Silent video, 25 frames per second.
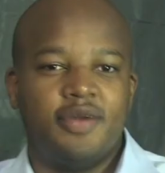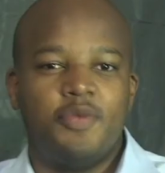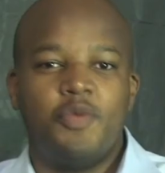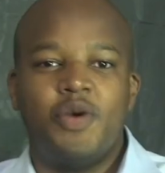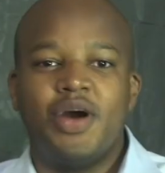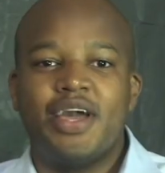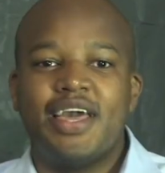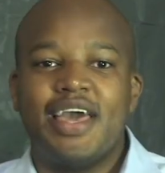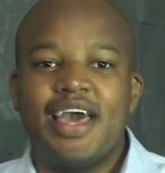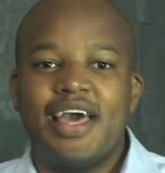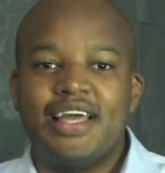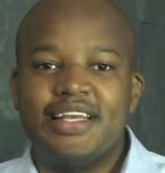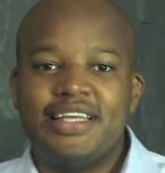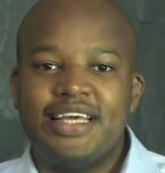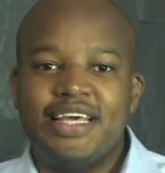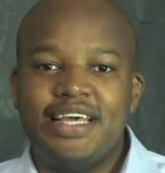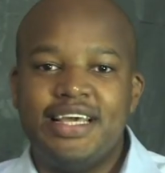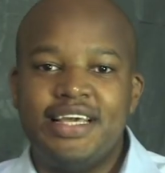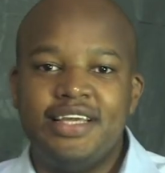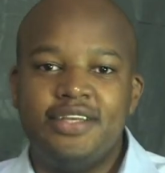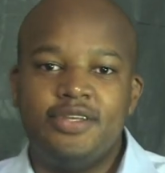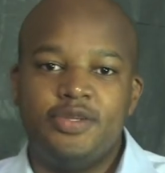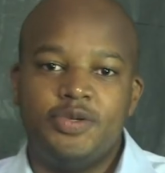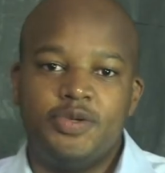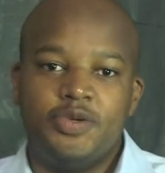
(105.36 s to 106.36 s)
and what can
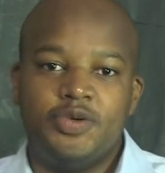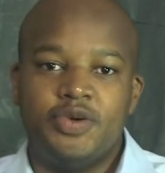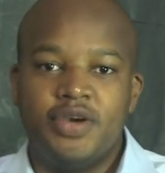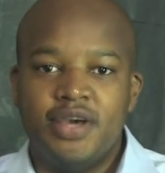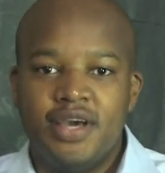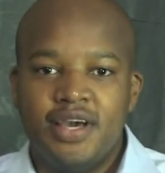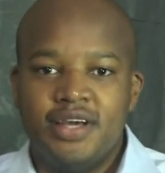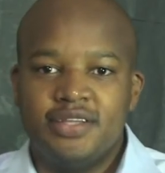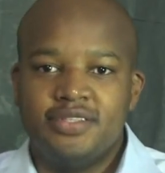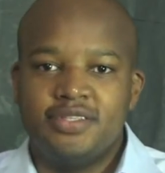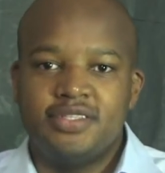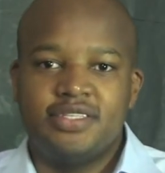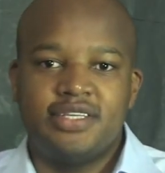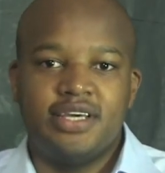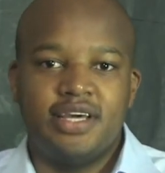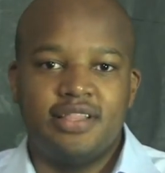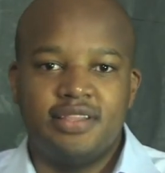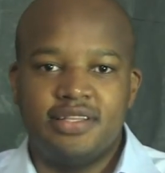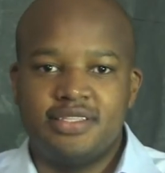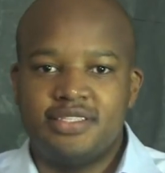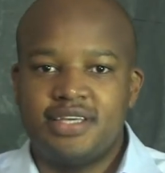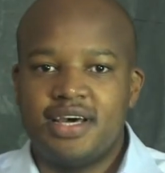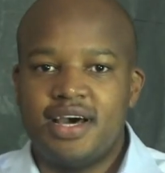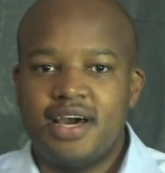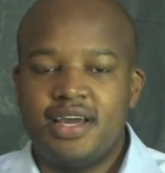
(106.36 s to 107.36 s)
he do to turn
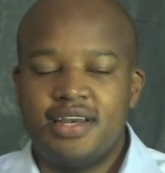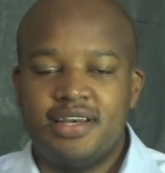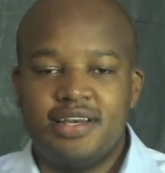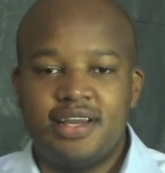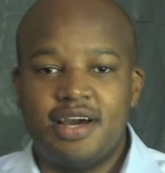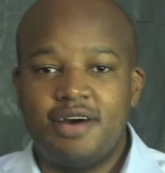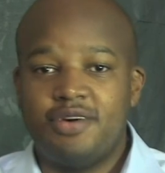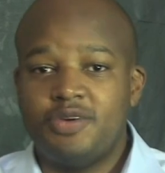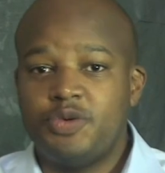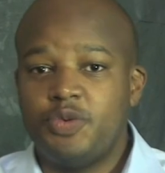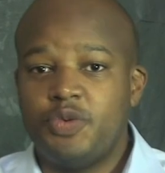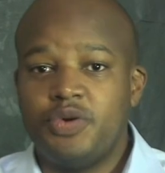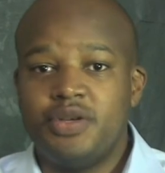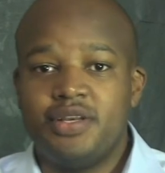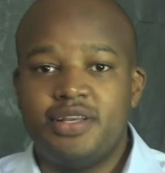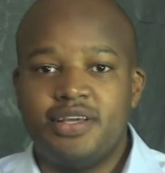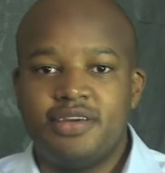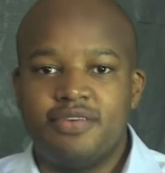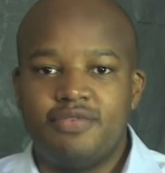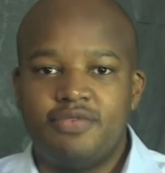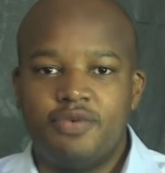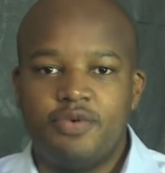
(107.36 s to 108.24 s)
the tide in our dwindling